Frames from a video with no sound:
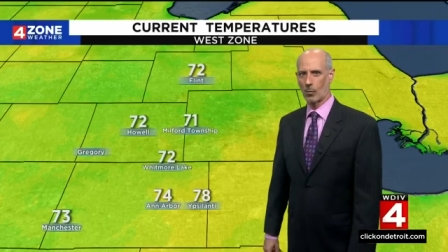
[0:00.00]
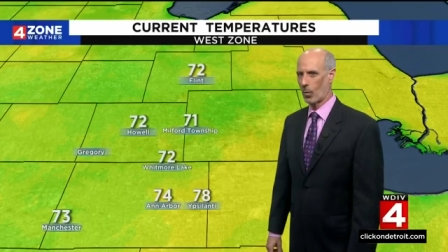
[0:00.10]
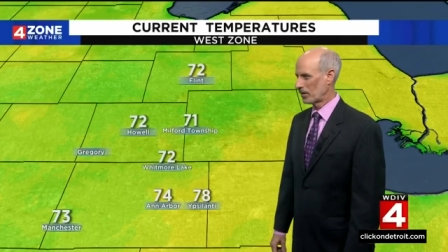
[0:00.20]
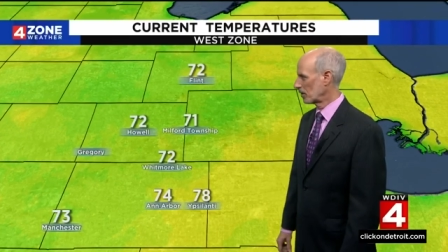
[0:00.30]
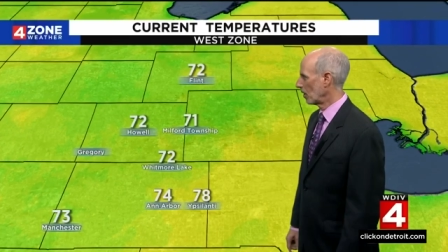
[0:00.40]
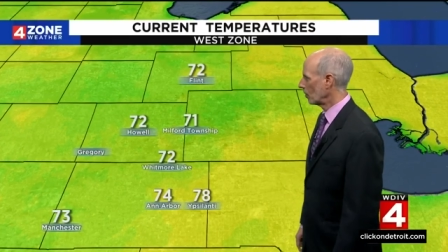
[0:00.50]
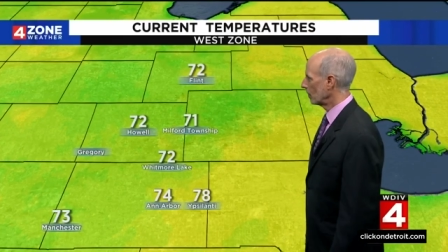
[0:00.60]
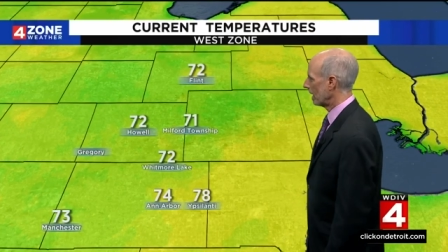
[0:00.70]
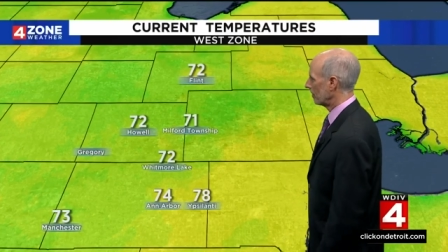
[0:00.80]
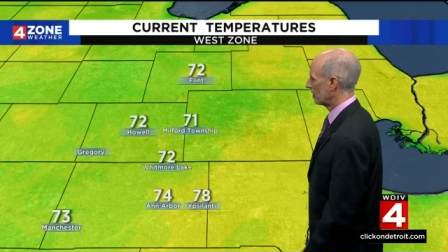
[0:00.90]
west zone,
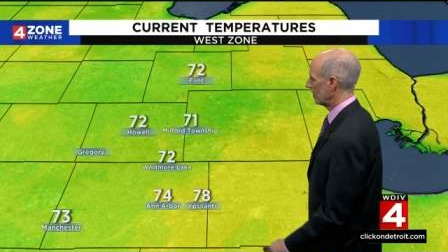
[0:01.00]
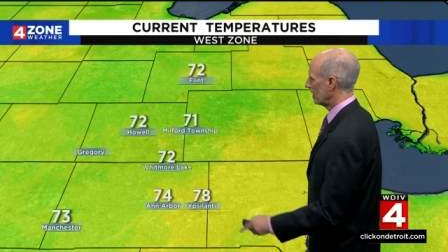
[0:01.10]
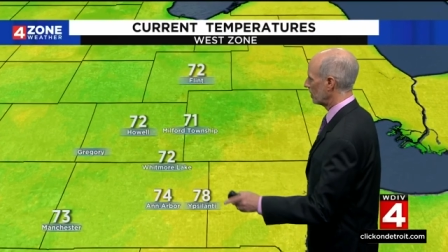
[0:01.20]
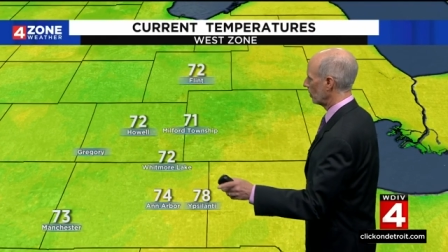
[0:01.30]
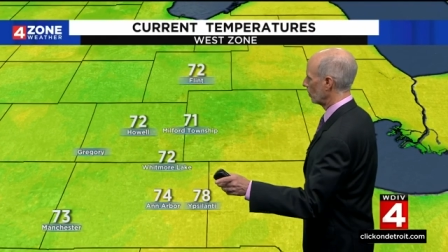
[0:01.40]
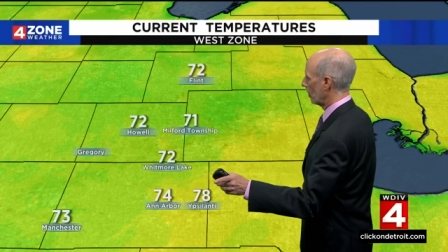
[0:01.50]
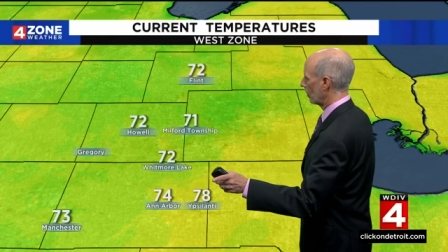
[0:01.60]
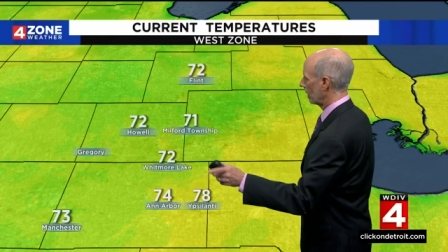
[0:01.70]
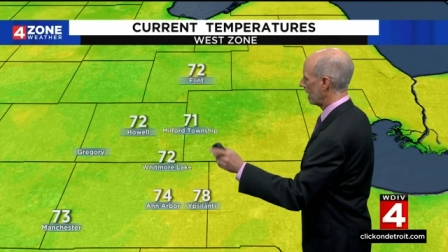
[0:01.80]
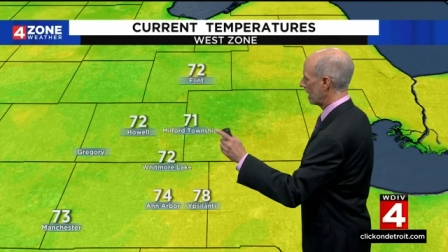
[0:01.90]
we have 72 in
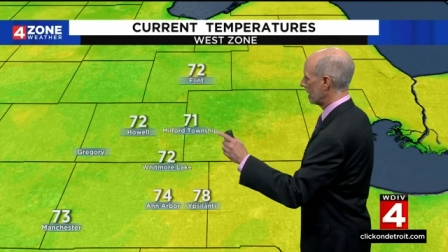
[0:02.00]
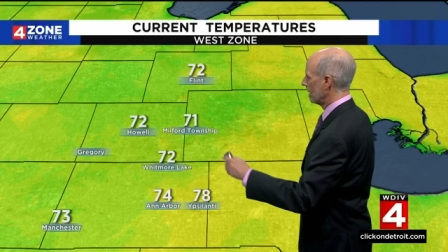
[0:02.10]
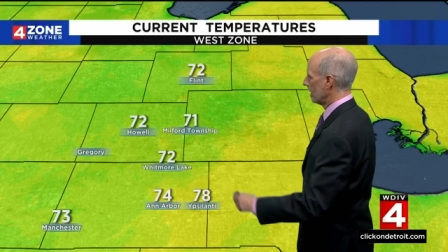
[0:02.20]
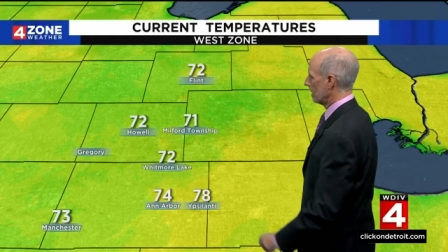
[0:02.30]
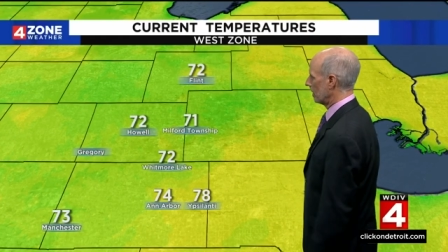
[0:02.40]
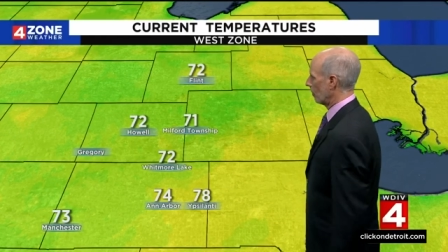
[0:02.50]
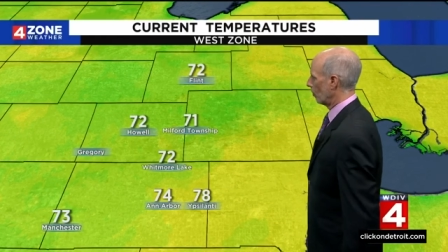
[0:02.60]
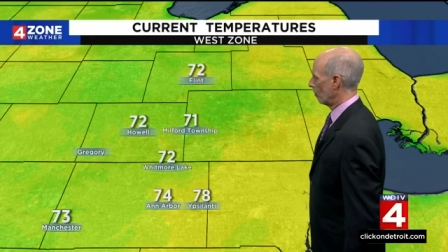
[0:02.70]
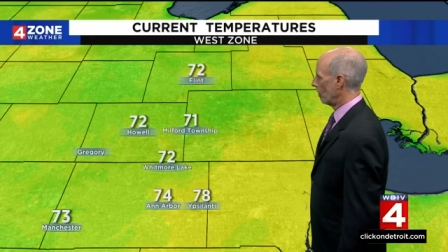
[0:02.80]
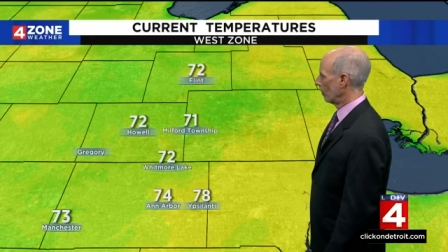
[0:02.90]
Whitmore Lake.
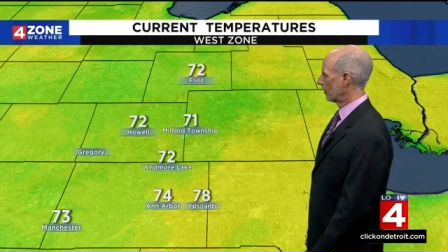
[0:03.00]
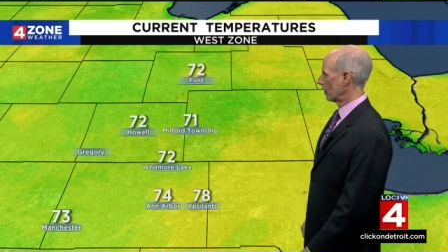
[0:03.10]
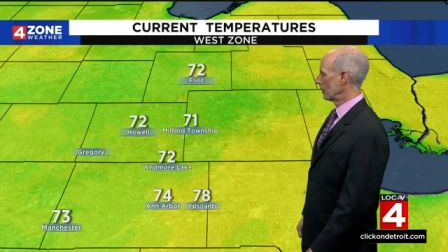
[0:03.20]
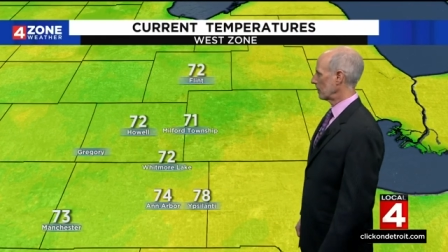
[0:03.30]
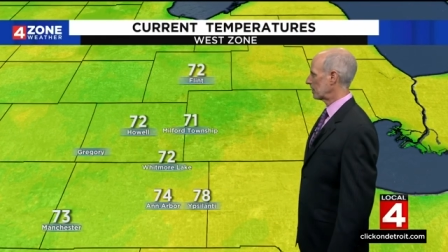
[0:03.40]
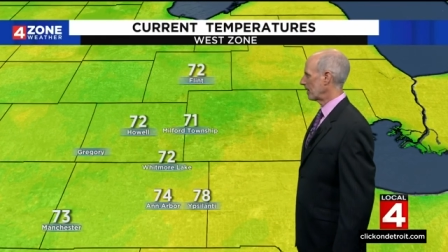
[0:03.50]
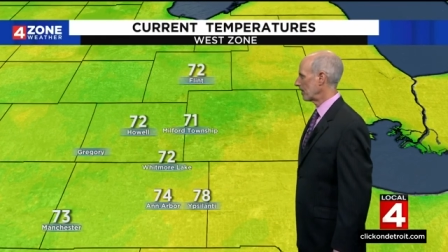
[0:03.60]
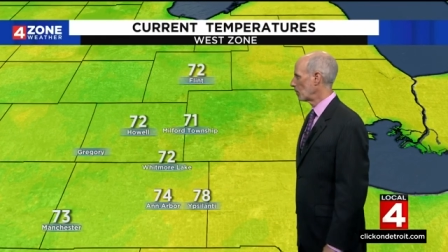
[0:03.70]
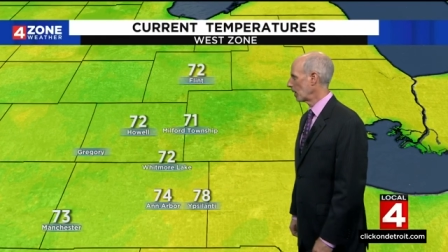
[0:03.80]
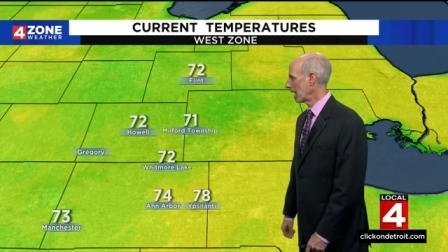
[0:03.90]
Milford, you're at
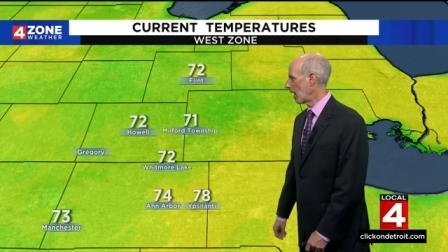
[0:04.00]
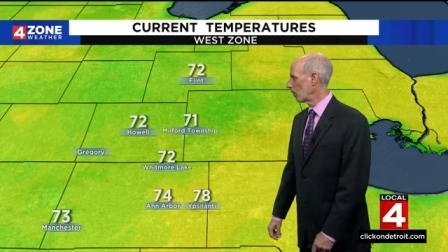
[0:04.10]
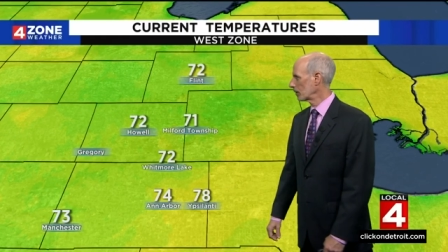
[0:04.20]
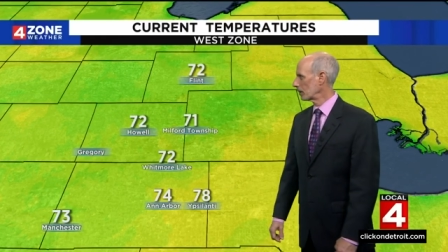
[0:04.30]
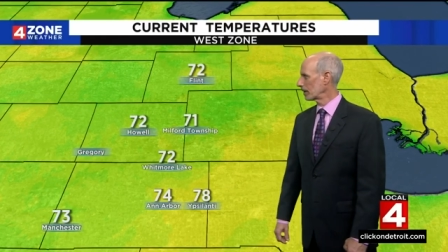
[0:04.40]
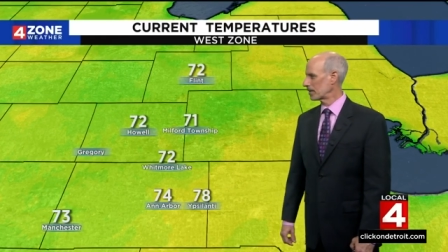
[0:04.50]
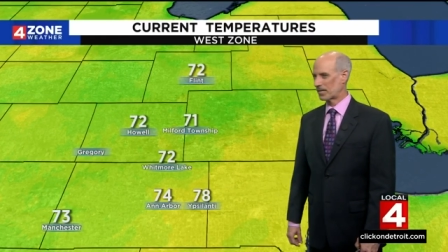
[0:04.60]
71. Howell, you're at